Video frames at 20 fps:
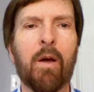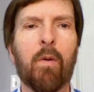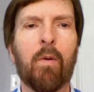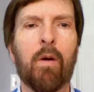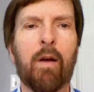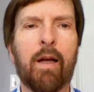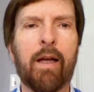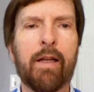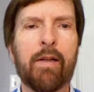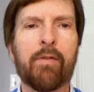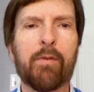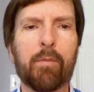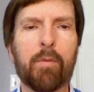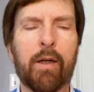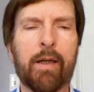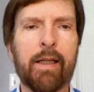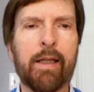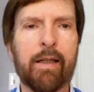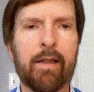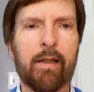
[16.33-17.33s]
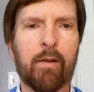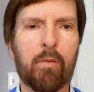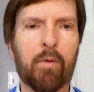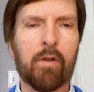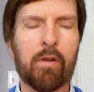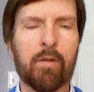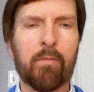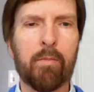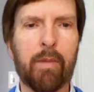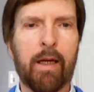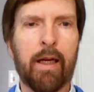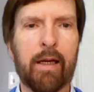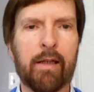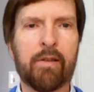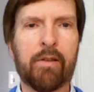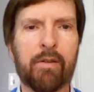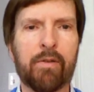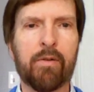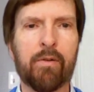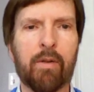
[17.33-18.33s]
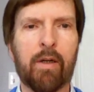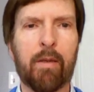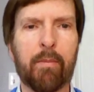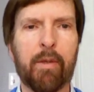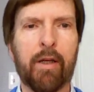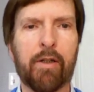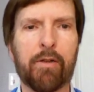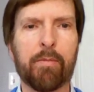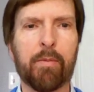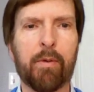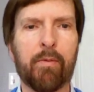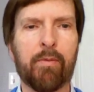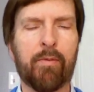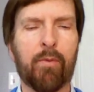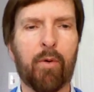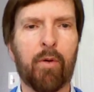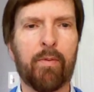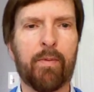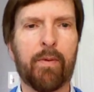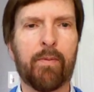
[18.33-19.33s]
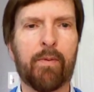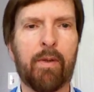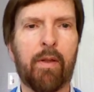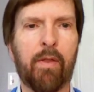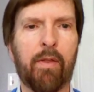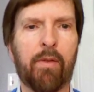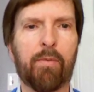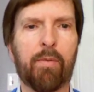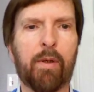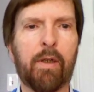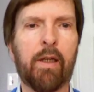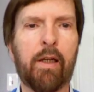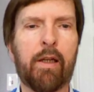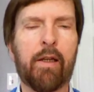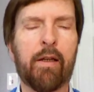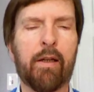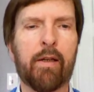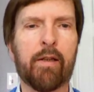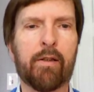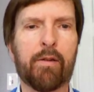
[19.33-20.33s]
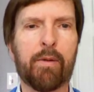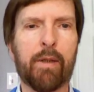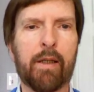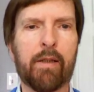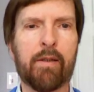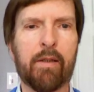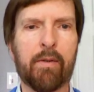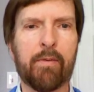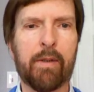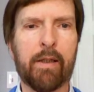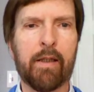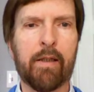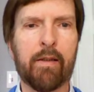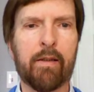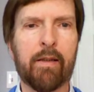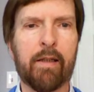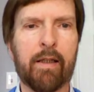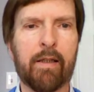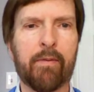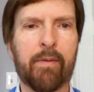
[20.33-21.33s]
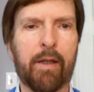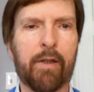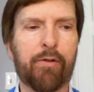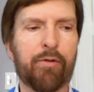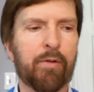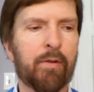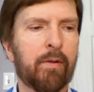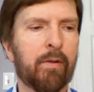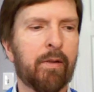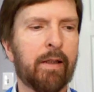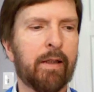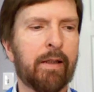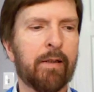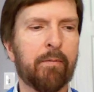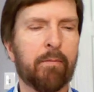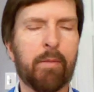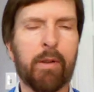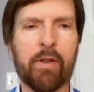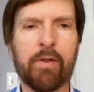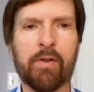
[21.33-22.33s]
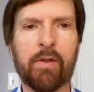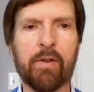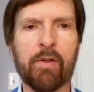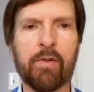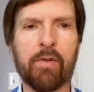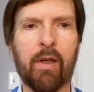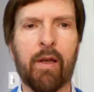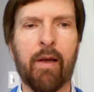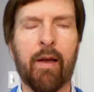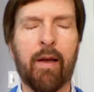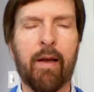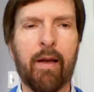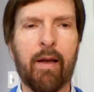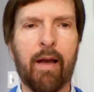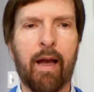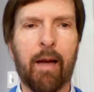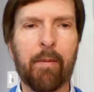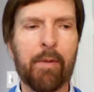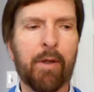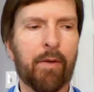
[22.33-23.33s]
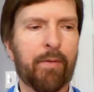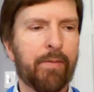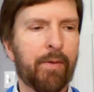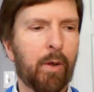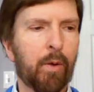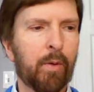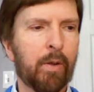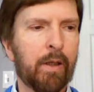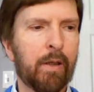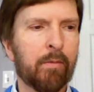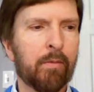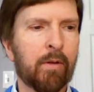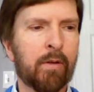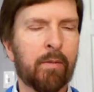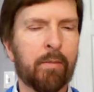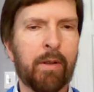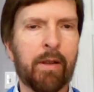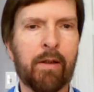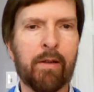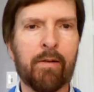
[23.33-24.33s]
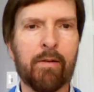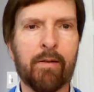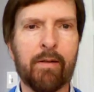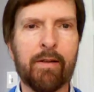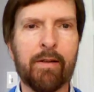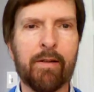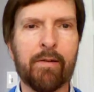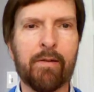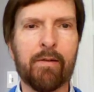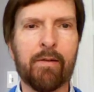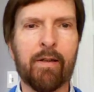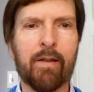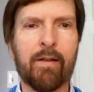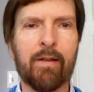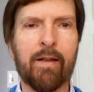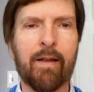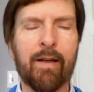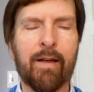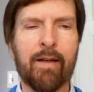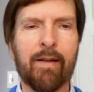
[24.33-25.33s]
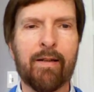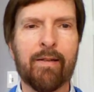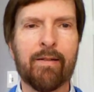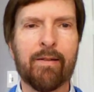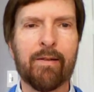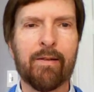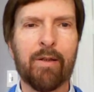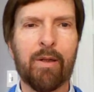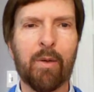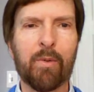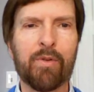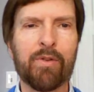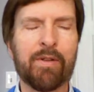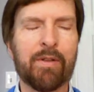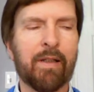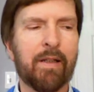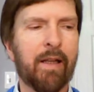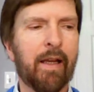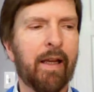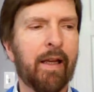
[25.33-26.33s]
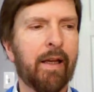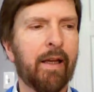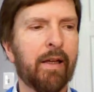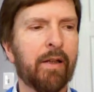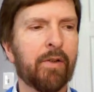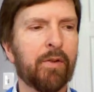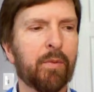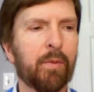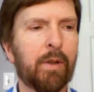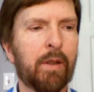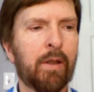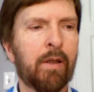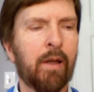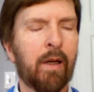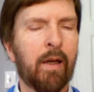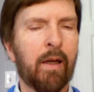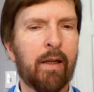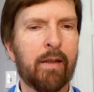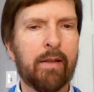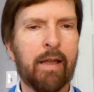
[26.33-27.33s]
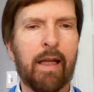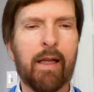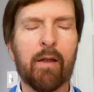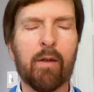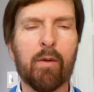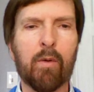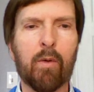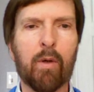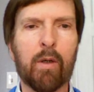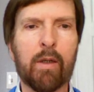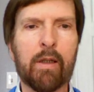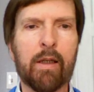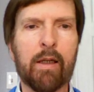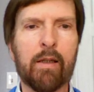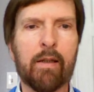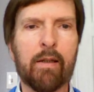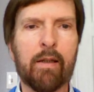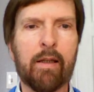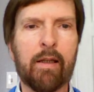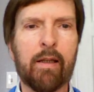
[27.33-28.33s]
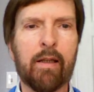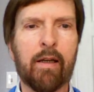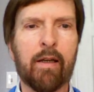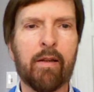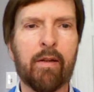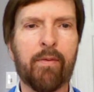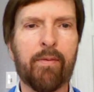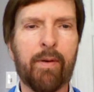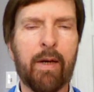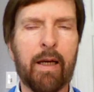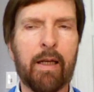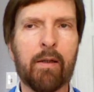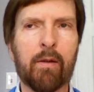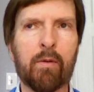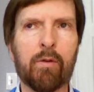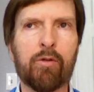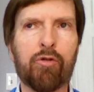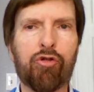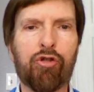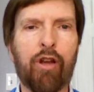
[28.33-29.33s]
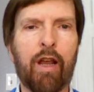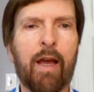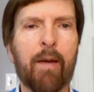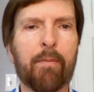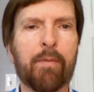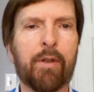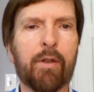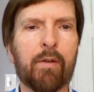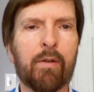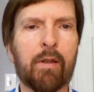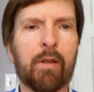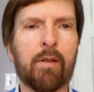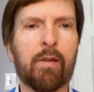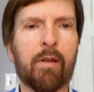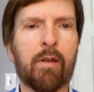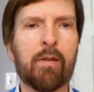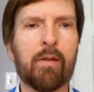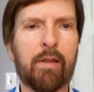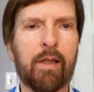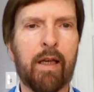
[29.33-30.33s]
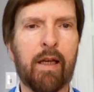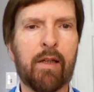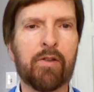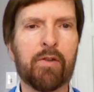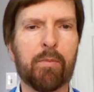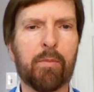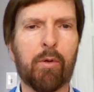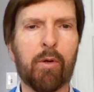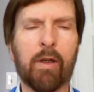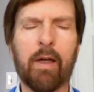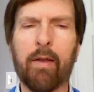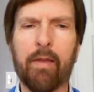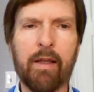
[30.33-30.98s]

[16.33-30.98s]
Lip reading: Well, hi everybody. Welcome back to Management 453, Creativity and Innovation in Business. I'm Neil Fogarty. I'm going to be your host today as we take a look at the final chapter in our textbook.